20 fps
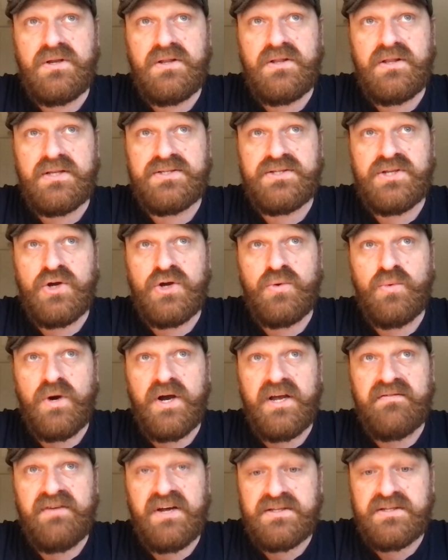There's no way
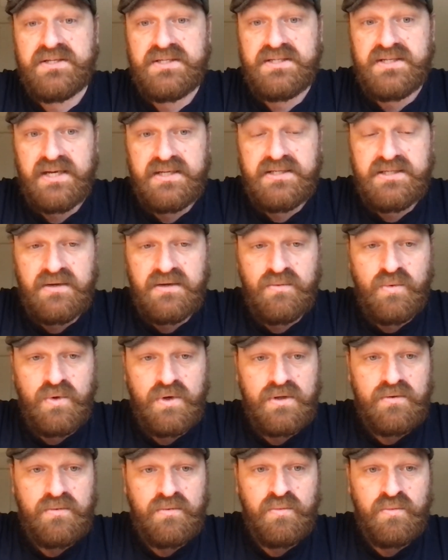of understating
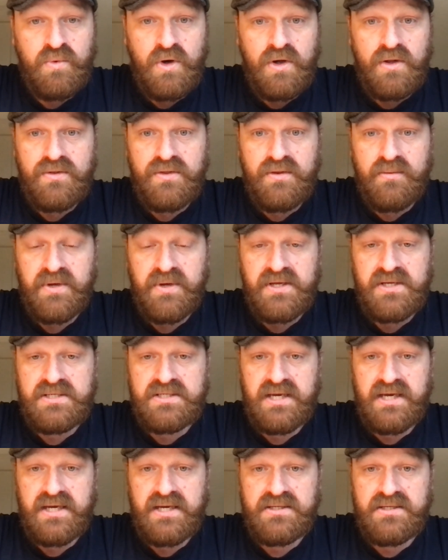what the
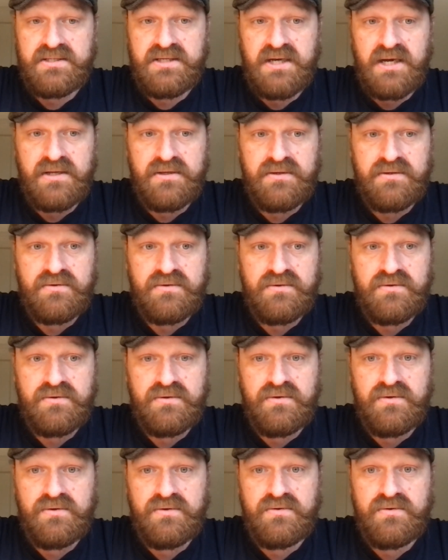PCA has done
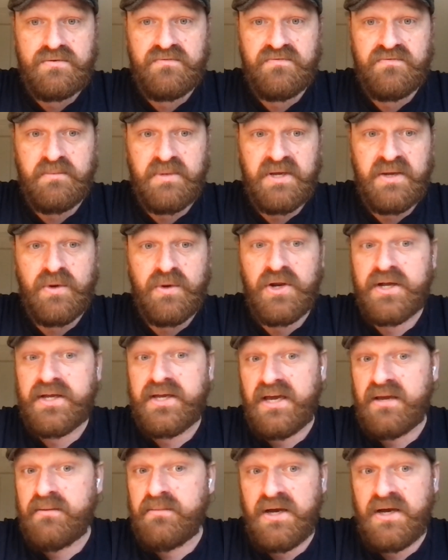for me. When I
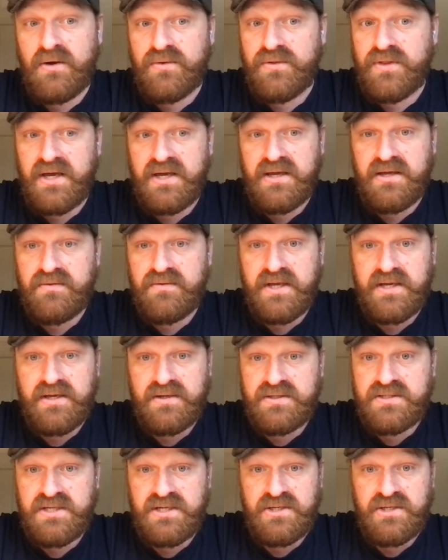came out, they
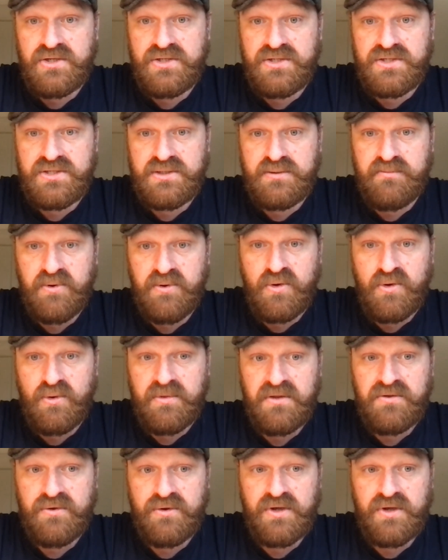continued to support
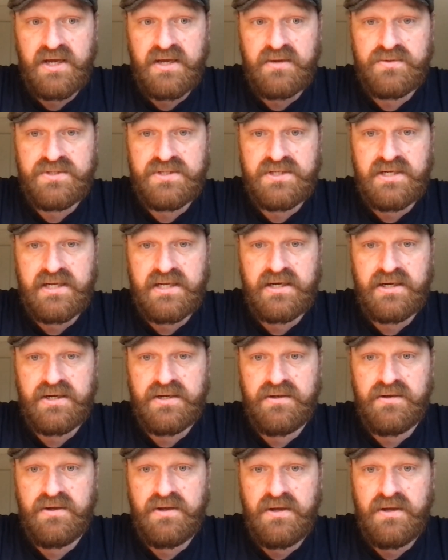me through counselling,
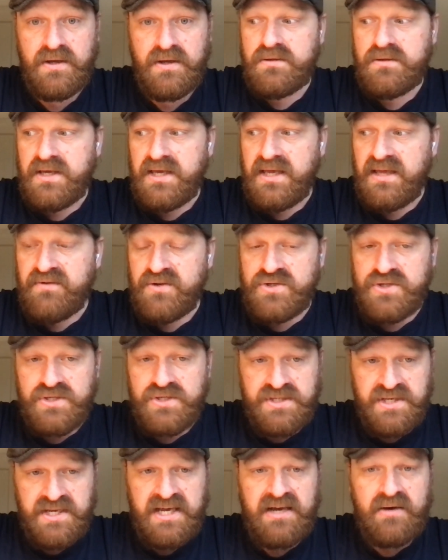and even
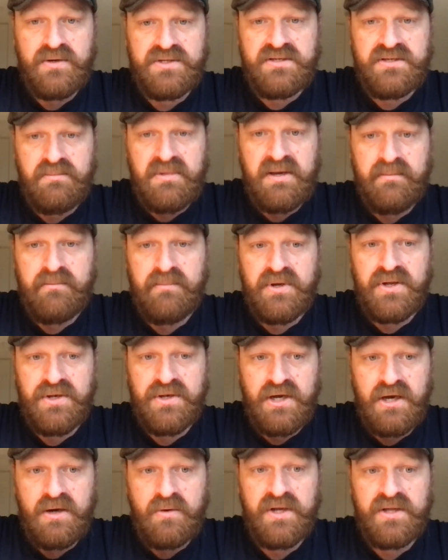just now as a member,
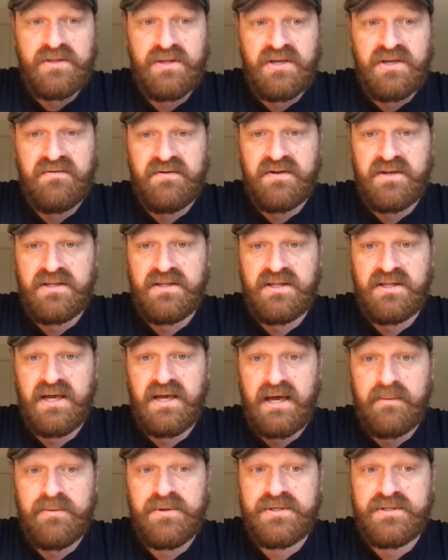knowing that if anything
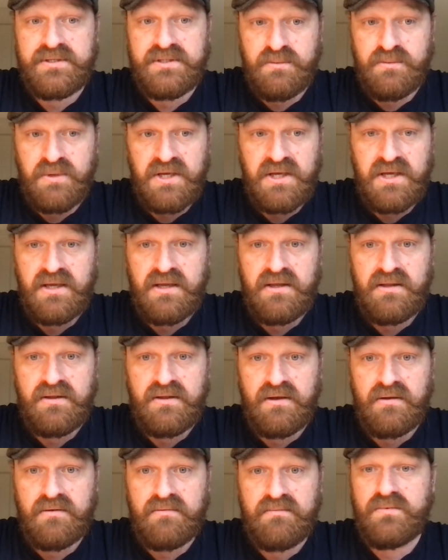happened to me,
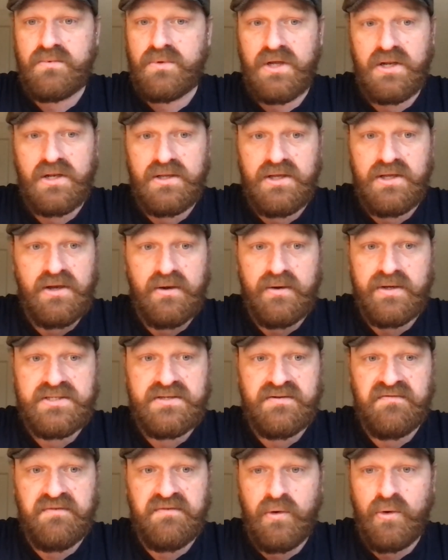that it's
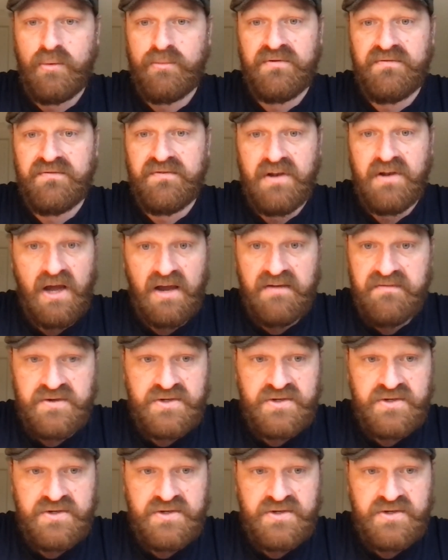a form of life